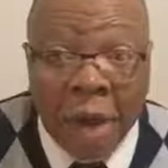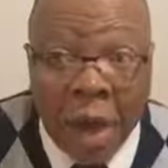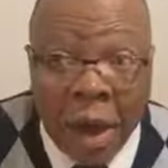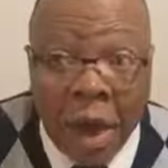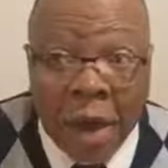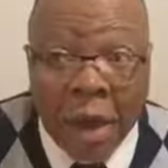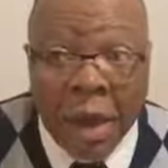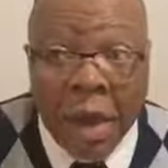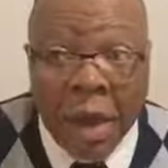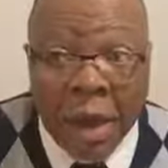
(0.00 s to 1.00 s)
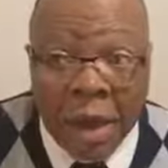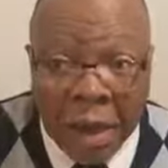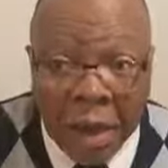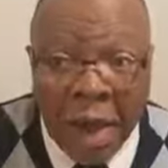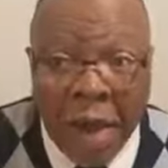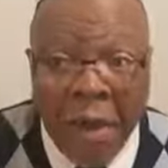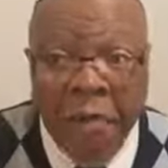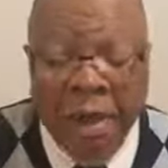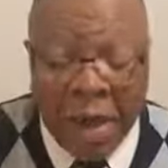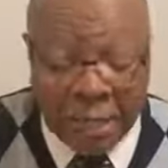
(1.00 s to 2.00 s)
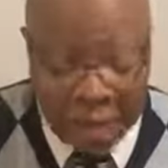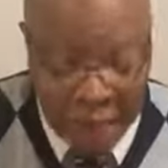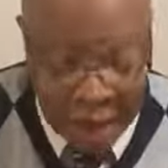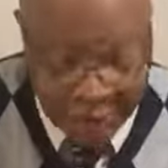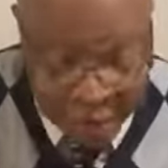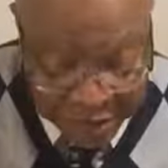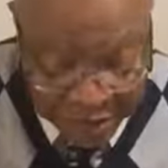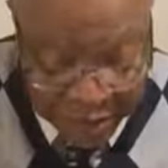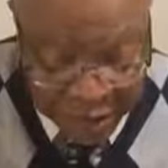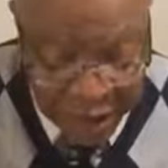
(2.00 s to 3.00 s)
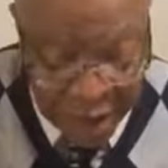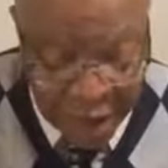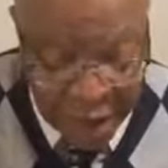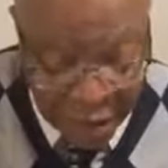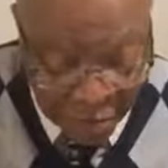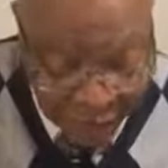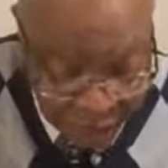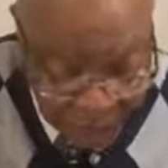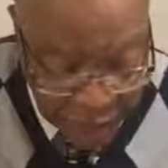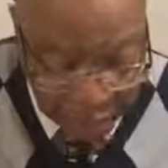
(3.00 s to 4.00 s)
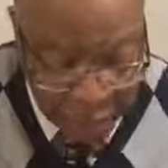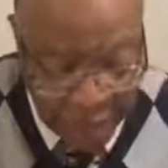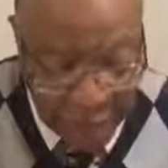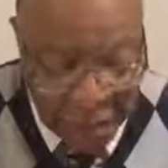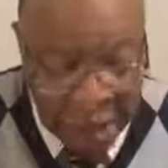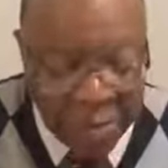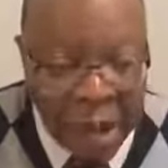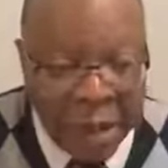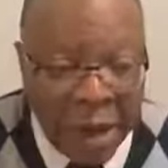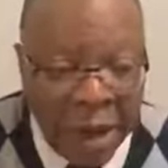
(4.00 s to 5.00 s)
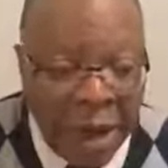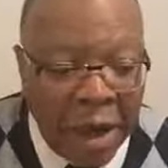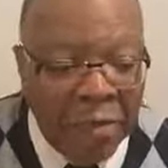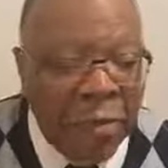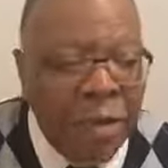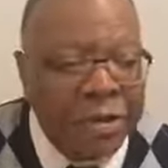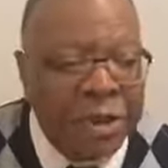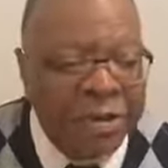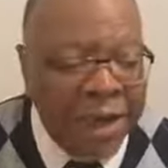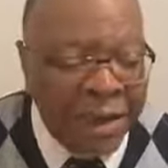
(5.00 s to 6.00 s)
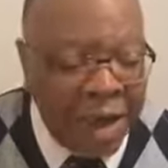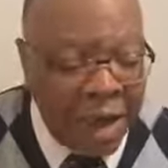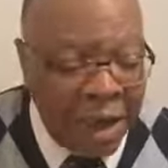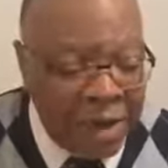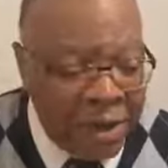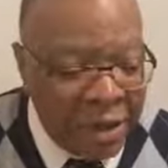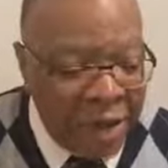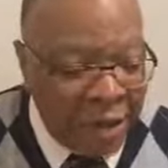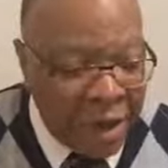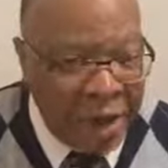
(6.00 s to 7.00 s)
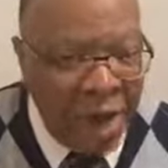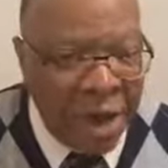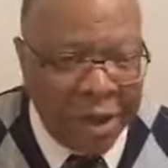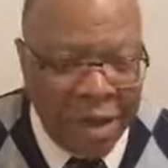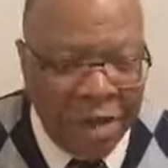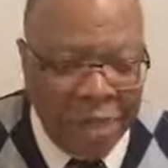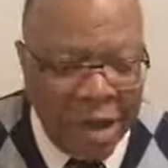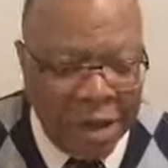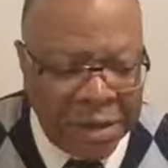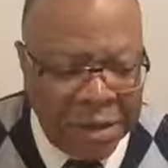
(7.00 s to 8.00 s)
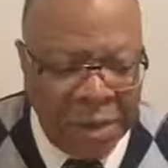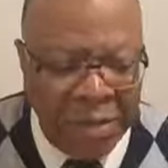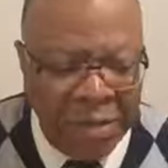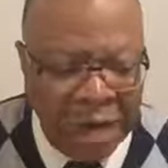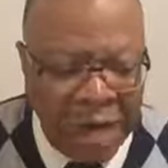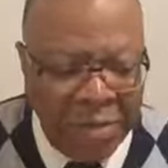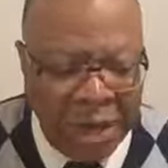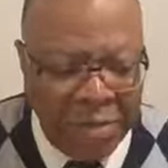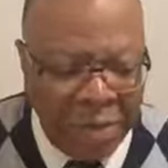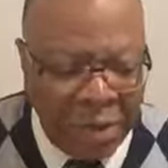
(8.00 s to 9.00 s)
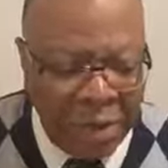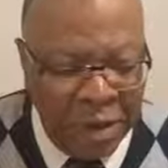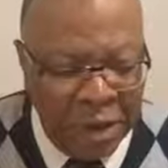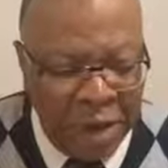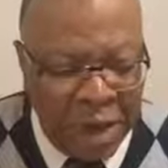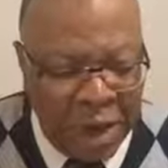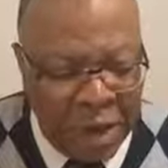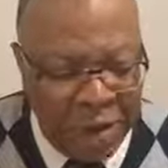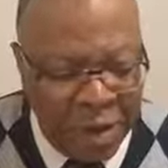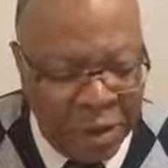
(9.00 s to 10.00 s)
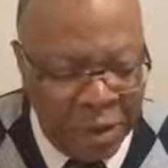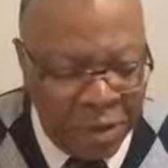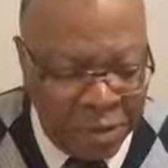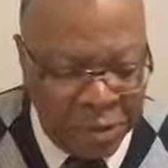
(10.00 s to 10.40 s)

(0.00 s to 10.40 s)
honor and love him and have respect for him. Amen. God wants us to acknowledge that God, not man, is sovereign. I mean, we have, you know,